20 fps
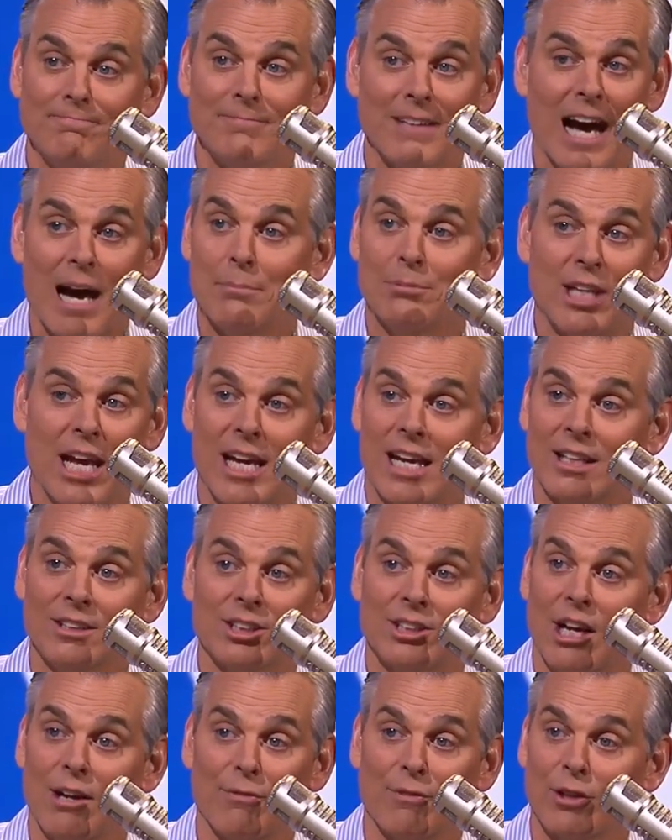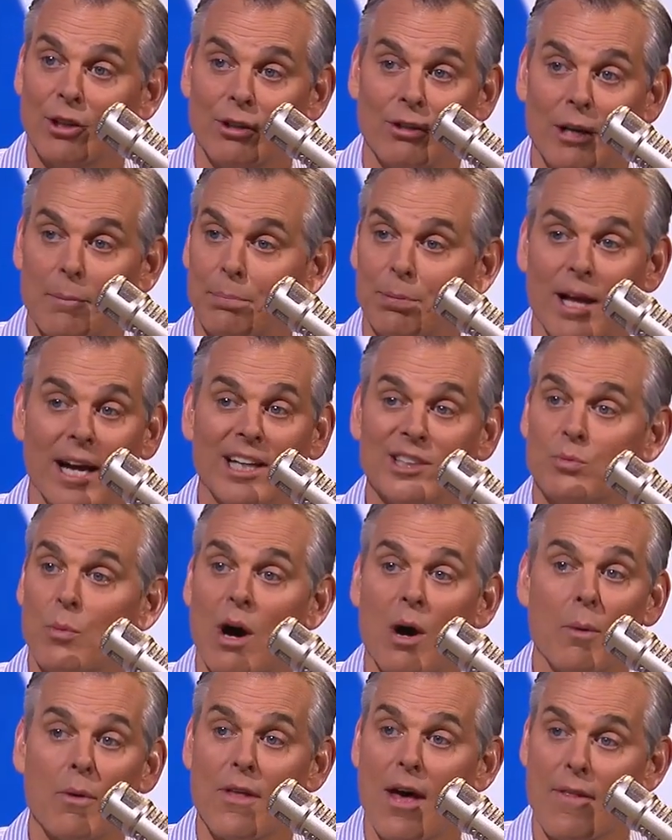I'm taking Steph Curry. Plays
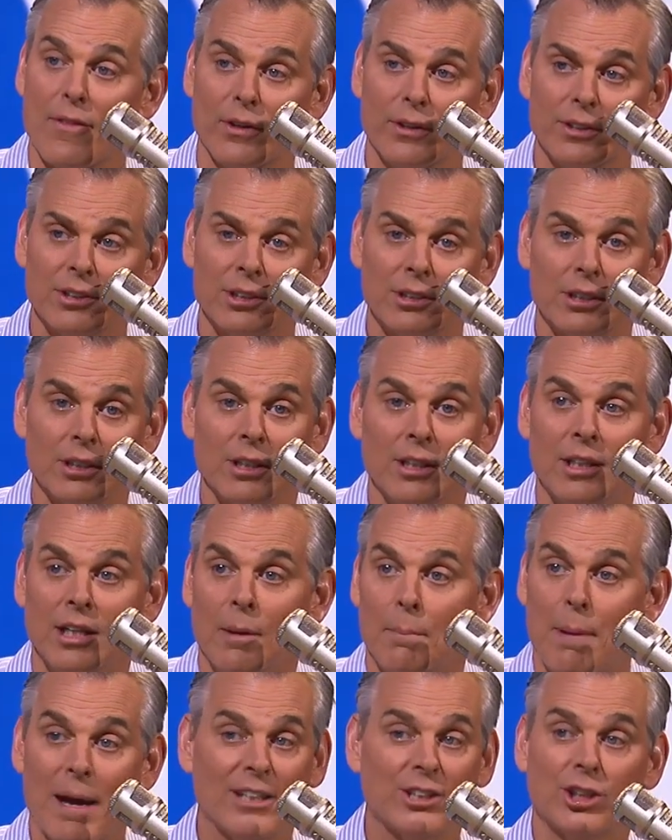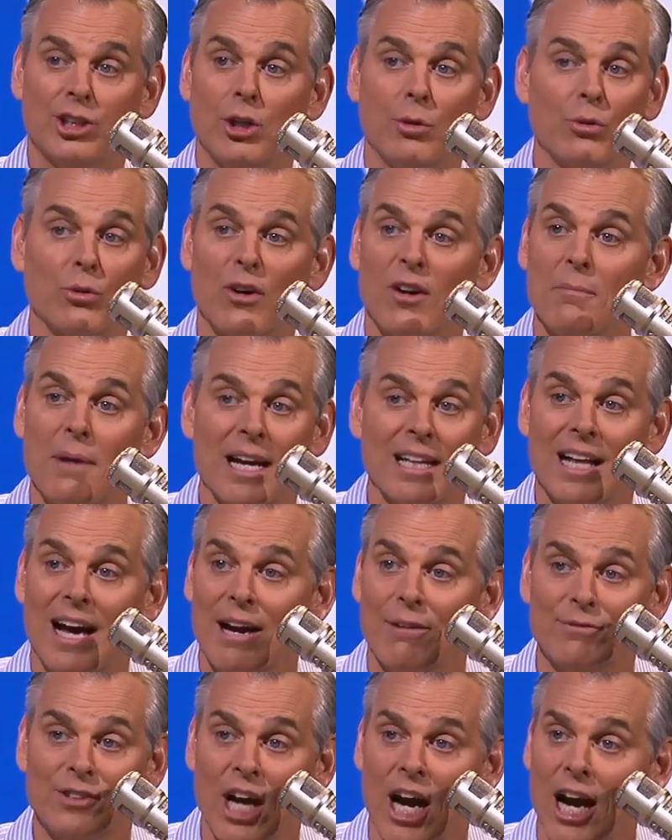well with others, best shooter of my
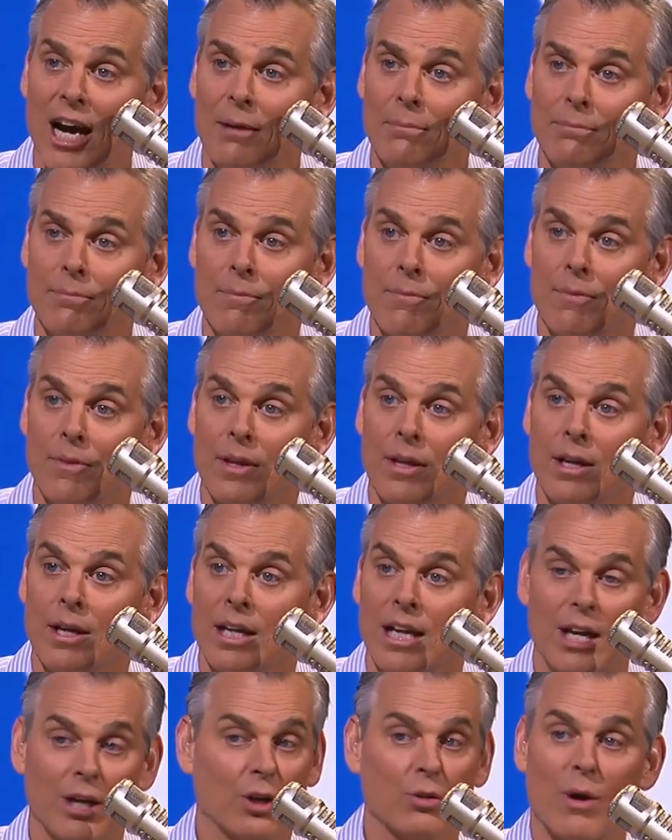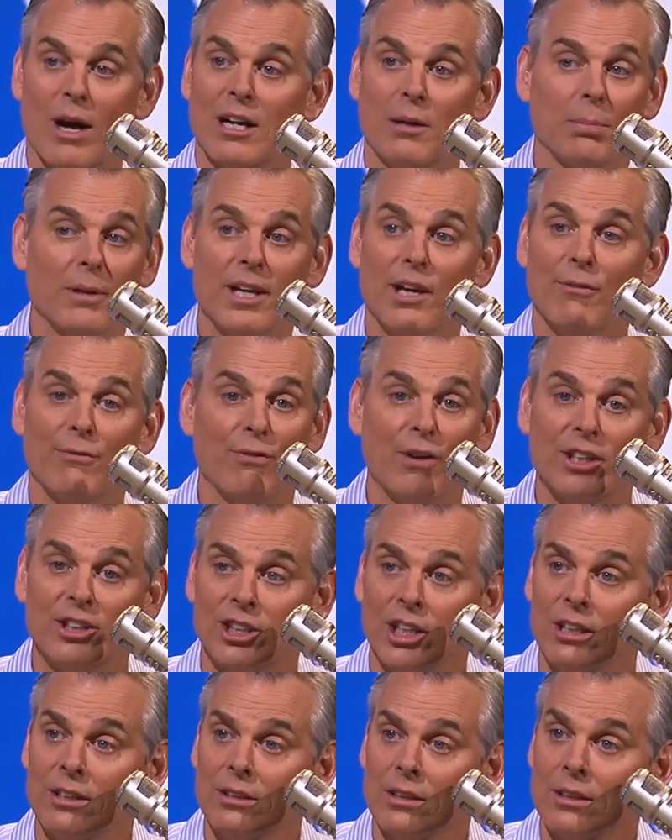lifetime, incredibly
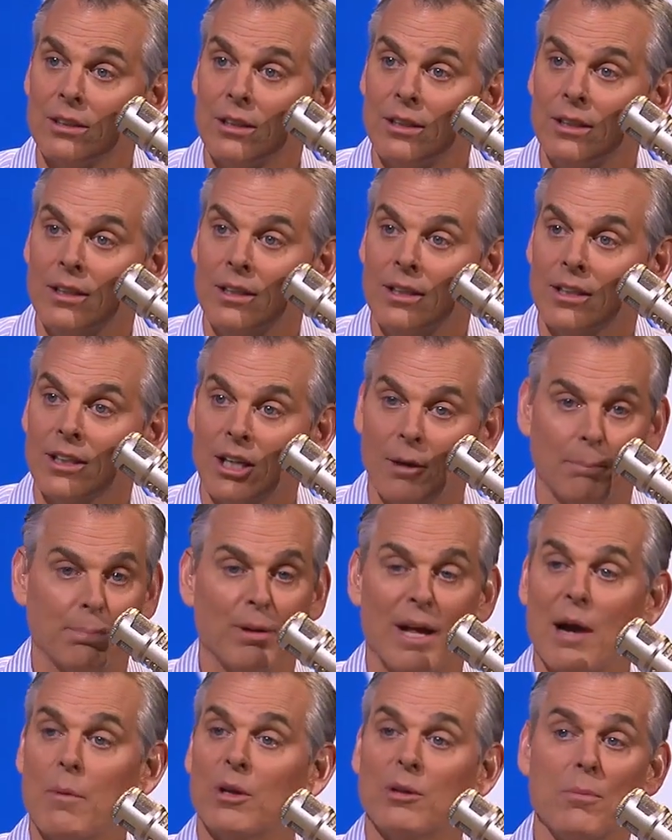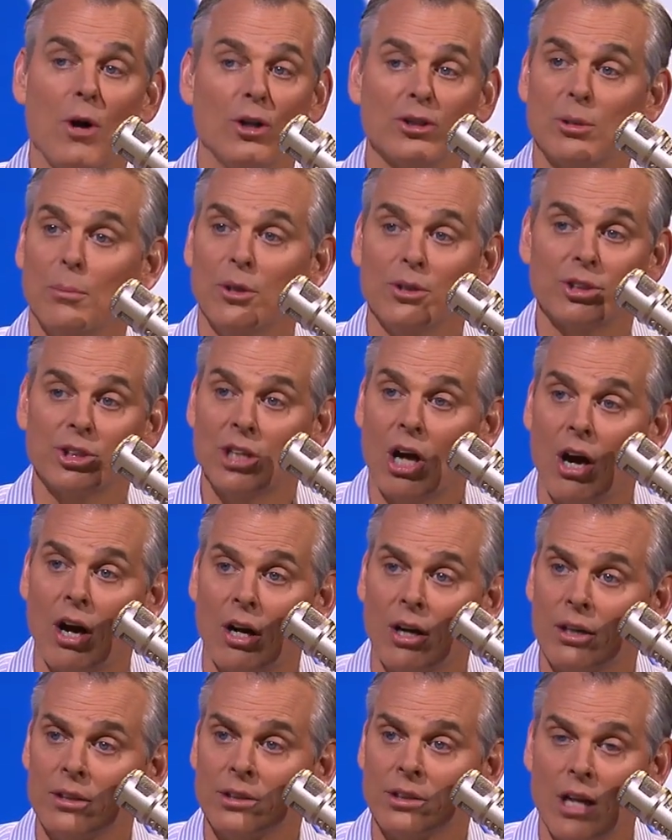efficient, can play with multiple
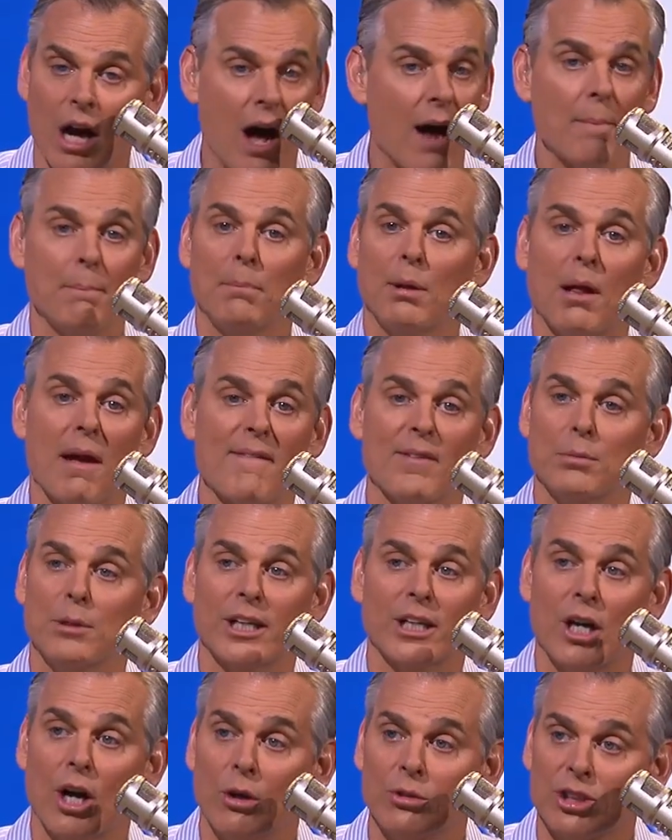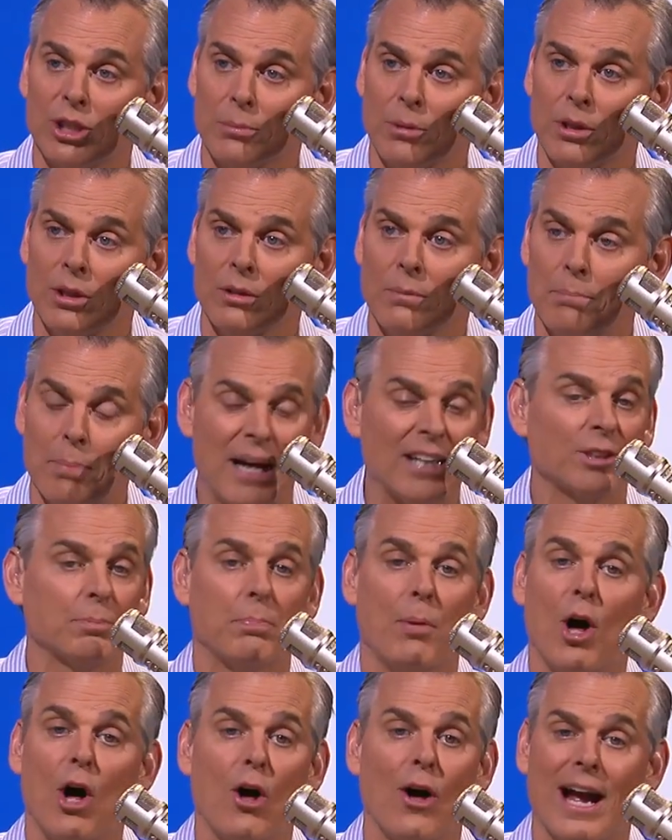stars, unbelievably coachable, best
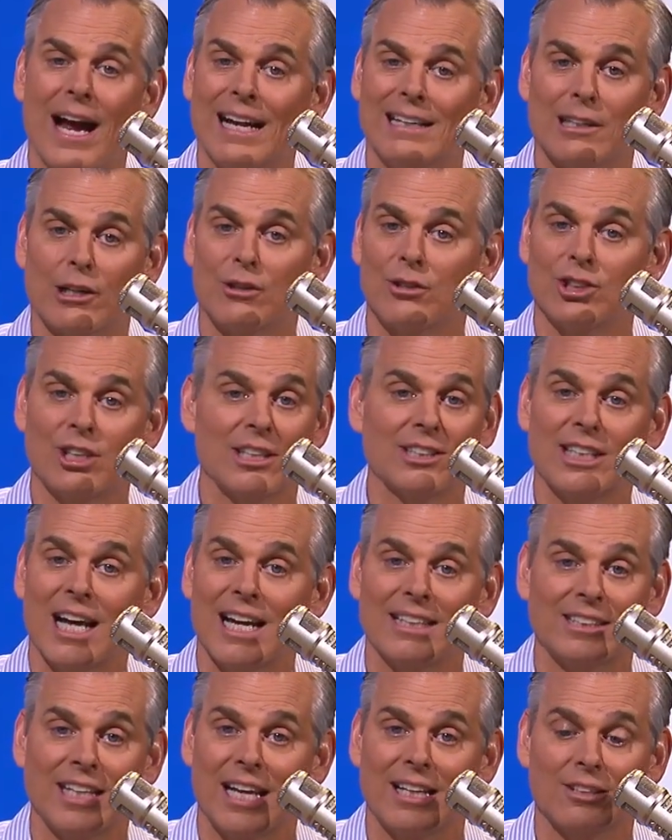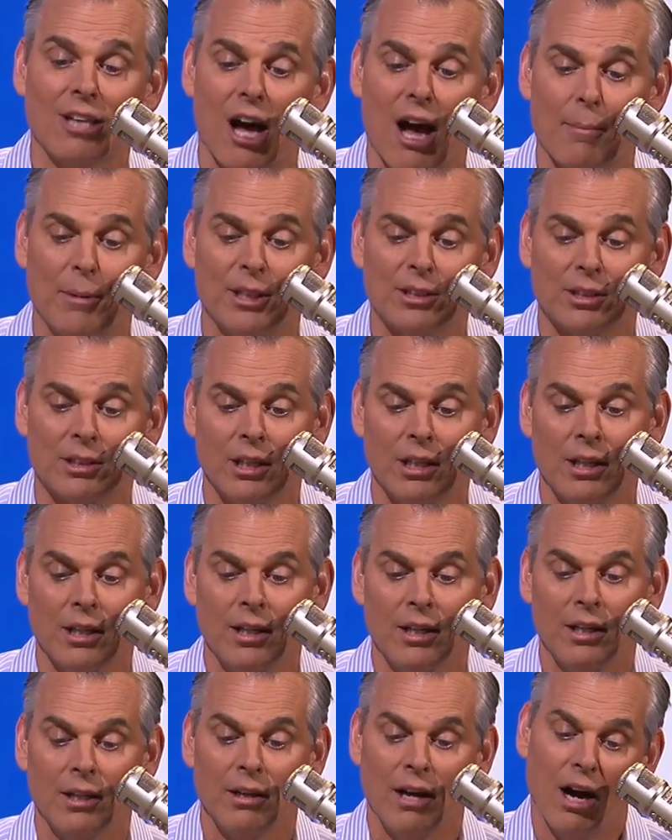ball handler since Isaiah Thomas.
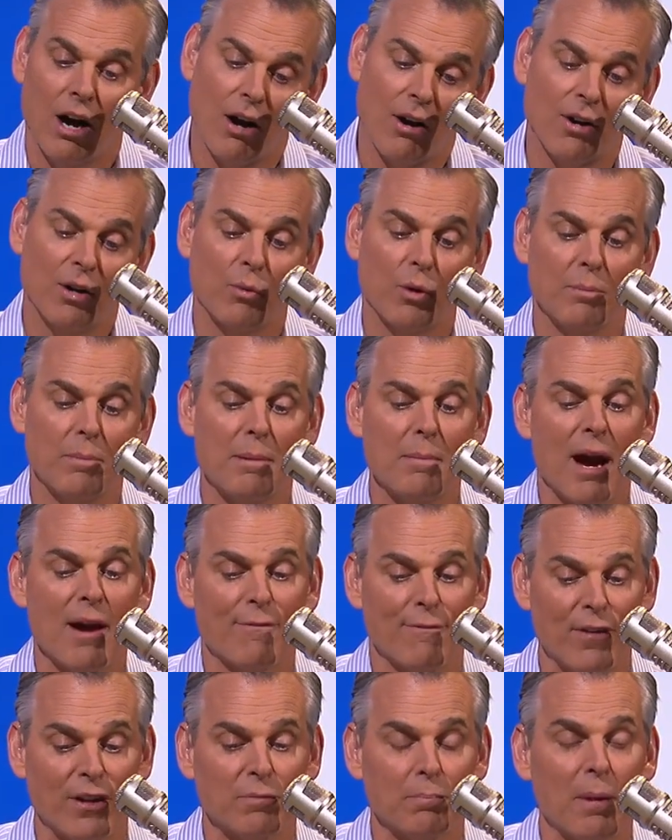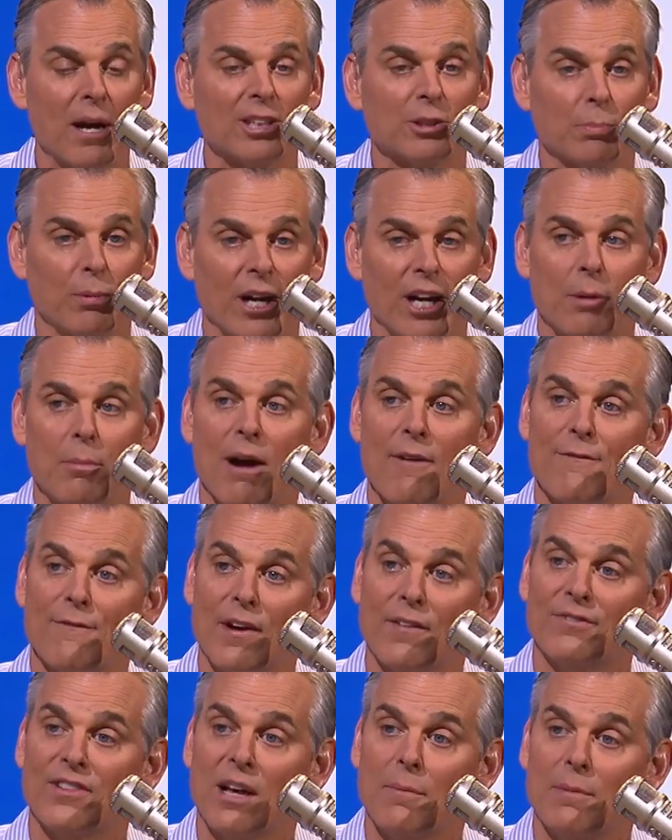Harden would be my fifth best player, my
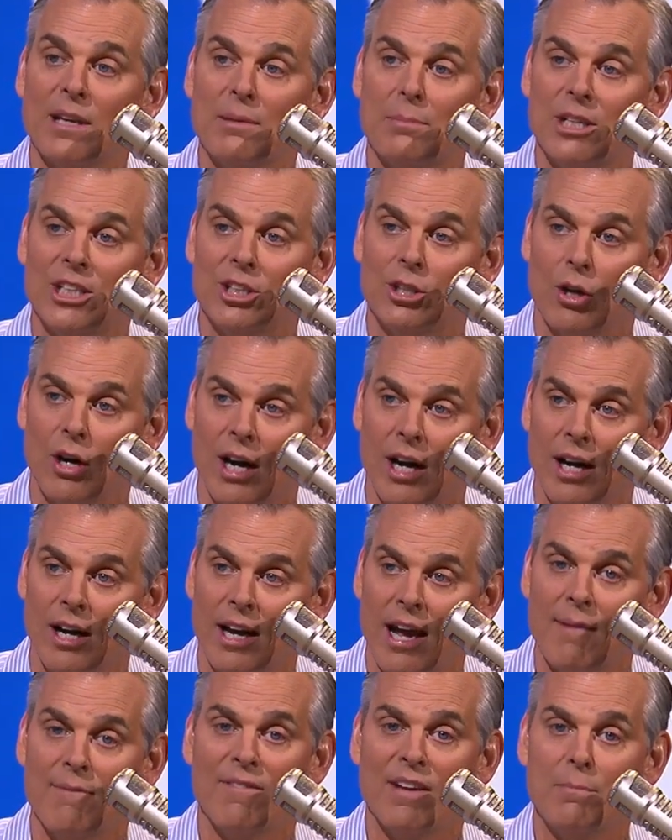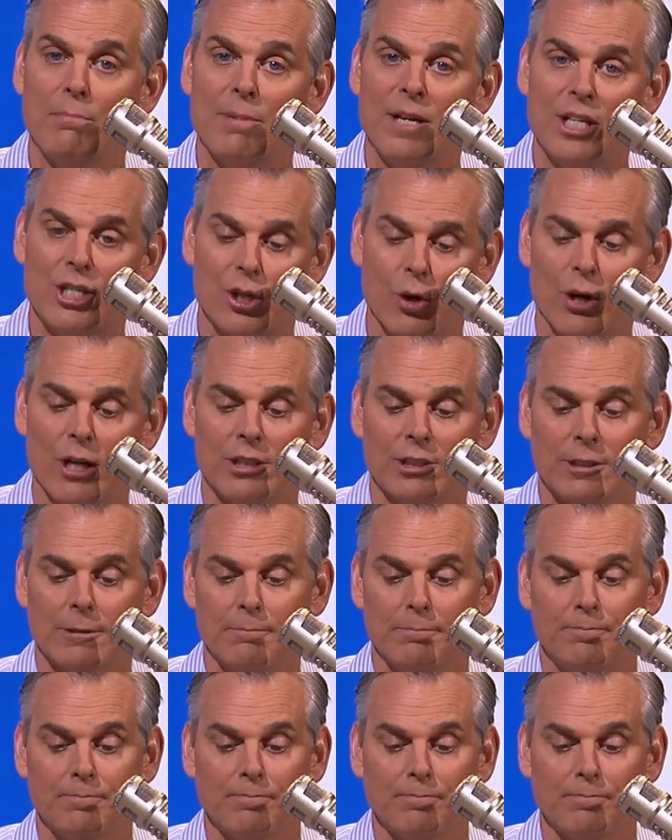fifth M V P, uh, M V P choice.